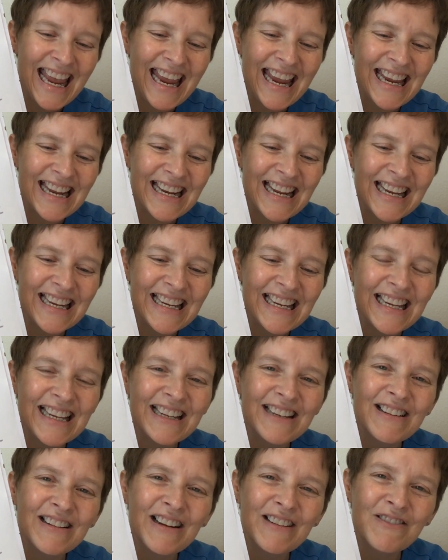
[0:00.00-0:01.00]
And
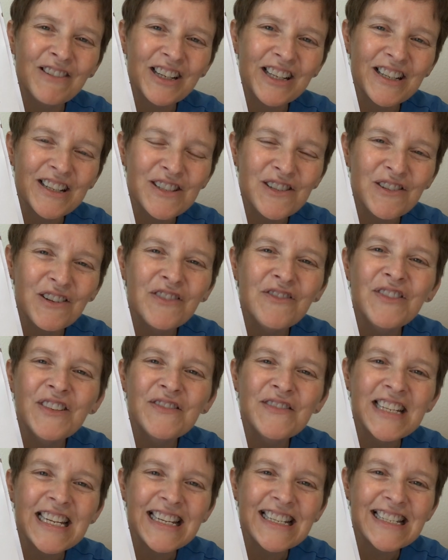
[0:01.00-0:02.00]
again, we're going to do a
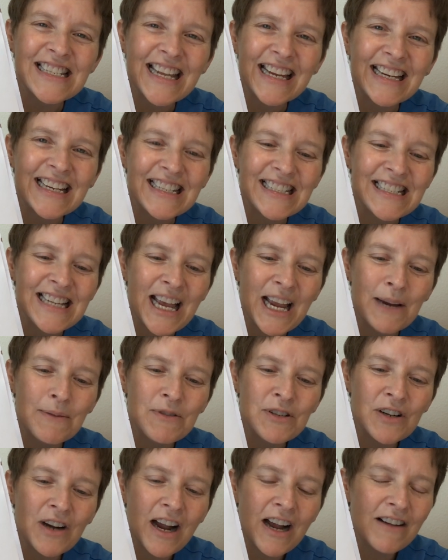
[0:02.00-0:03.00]
15-second
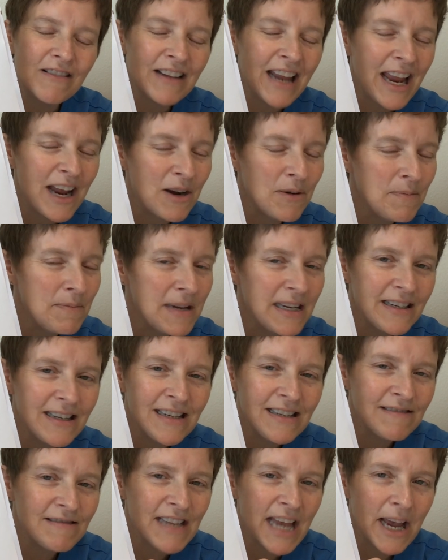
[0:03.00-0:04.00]
time trial. How
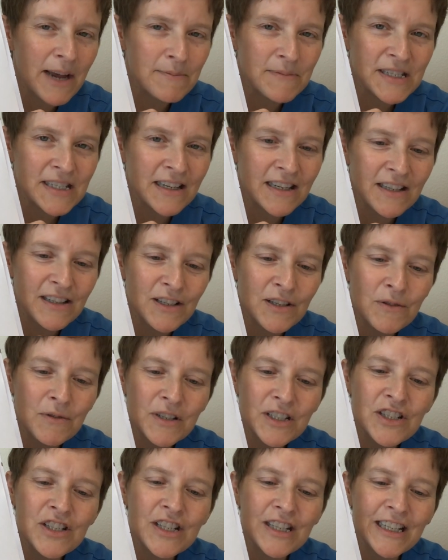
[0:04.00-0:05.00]
many taps can you
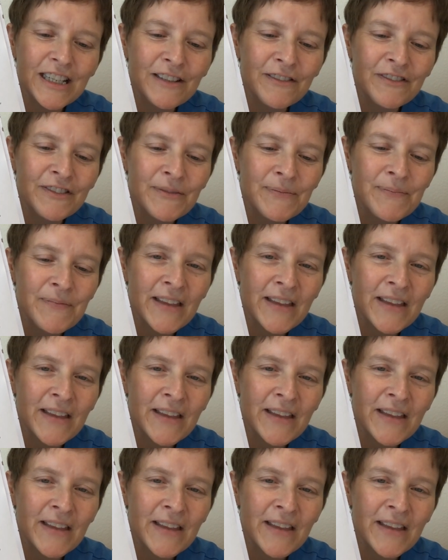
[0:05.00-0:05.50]
achieve?